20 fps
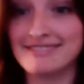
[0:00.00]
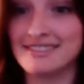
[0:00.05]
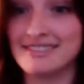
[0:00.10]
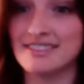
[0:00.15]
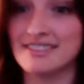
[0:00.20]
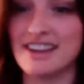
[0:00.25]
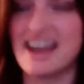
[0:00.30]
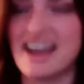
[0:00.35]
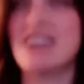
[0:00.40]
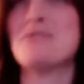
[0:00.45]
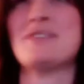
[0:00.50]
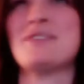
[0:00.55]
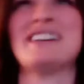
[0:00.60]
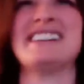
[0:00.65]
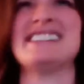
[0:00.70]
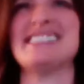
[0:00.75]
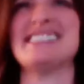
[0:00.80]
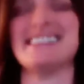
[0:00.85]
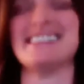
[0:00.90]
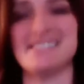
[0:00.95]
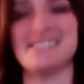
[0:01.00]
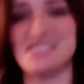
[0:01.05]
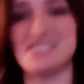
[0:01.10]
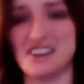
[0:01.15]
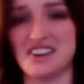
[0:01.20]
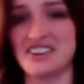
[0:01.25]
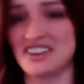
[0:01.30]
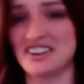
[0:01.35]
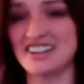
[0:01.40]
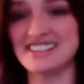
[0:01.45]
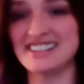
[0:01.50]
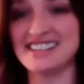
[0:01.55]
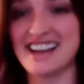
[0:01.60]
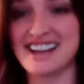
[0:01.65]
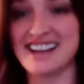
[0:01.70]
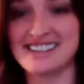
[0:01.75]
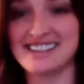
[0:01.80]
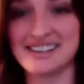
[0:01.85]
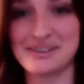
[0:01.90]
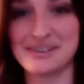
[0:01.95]
I don't want to say stalker because
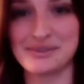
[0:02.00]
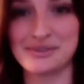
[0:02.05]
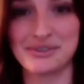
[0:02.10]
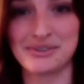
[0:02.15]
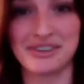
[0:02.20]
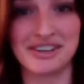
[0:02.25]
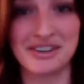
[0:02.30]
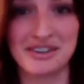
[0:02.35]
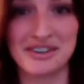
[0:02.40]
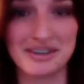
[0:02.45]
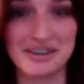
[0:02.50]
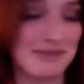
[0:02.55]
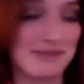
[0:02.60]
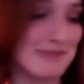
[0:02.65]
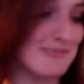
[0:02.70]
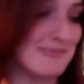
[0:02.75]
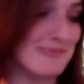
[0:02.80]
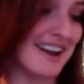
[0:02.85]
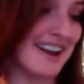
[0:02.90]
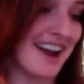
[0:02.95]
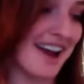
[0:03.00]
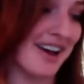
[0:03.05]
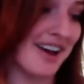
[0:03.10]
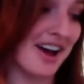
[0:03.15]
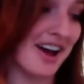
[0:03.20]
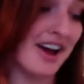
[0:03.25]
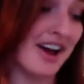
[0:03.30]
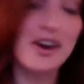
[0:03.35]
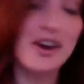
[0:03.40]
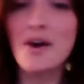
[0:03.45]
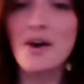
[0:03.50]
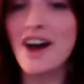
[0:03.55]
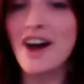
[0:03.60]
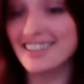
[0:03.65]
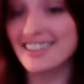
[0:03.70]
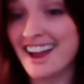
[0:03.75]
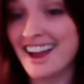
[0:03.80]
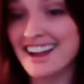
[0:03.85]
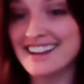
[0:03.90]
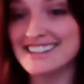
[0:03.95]
that sounds really creepy, but I'll, I'll, go
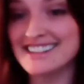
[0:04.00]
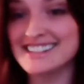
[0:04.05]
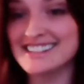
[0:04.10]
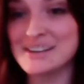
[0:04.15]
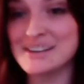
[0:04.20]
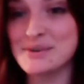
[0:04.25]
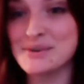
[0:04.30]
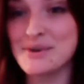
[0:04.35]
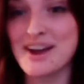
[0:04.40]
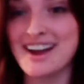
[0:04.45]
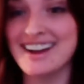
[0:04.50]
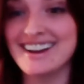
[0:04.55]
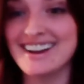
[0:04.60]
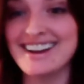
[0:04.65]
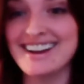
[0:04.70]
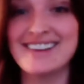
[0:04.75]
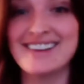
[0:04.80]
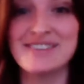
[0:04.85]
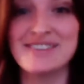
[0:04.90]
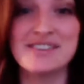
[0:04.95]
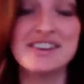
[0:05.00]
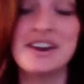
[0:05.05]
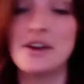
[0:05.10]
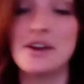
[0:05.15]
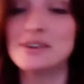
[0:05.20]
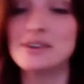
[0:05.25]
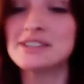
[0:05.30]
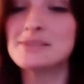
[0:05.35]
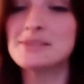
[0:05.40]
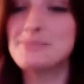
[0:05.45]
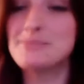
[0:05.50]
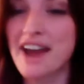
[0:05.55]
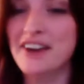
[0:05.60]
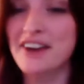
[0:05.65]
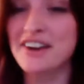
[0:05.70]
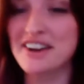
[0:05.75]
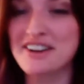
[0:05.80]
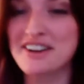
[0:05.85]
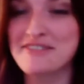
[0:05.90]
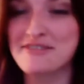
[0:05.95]
online and see what, you know, some
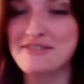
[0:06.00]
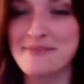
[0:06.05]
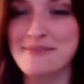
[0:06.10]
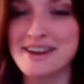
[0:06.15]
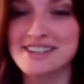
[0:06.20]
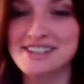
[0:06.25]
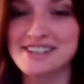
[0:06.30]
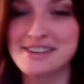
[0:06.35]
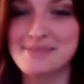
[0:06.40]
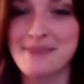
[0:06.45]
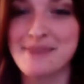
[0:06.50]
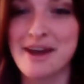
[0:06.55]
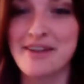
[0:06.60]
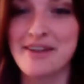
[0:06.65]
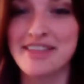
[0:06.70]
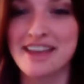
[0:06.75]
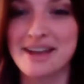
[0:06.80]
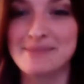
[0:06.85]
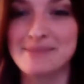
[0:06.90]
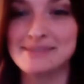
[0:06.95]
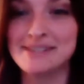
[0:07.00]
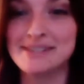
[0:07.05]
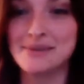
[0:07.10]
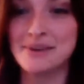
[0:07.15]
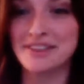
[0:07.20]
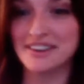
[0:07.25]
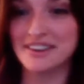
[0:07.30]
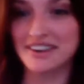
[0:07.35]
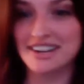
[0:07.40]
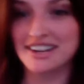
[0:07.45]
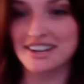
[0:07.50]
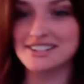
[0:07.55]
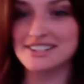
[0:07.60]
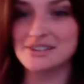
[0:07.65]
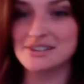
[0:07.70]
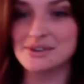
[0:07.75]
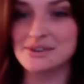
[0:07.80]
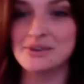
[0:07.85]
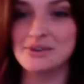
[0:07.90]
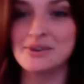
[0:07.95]
background information about them, see what they're
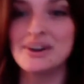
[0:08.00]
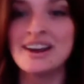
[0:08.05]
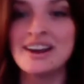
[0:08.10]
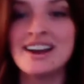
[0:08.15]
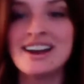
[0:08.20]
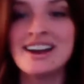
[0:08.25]
into. And